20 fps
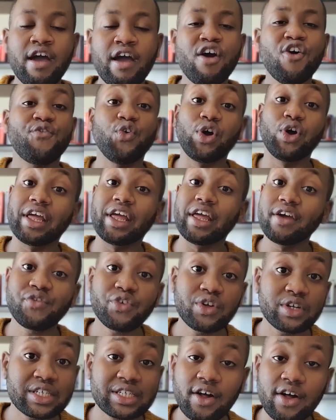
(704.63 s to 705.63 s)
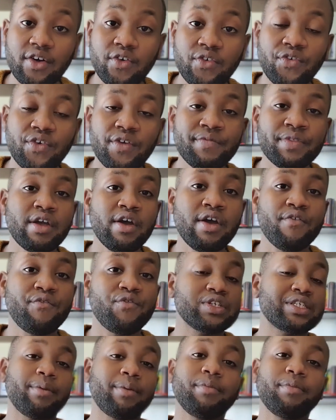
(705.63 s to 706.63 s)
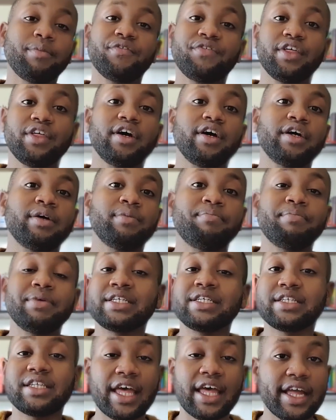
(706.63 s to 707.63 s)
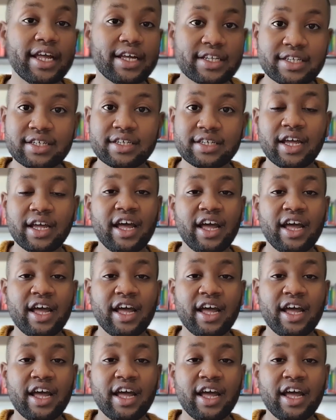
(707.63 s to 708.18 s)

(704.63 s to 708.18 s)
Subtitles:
forgive yourself for some of the mistakes,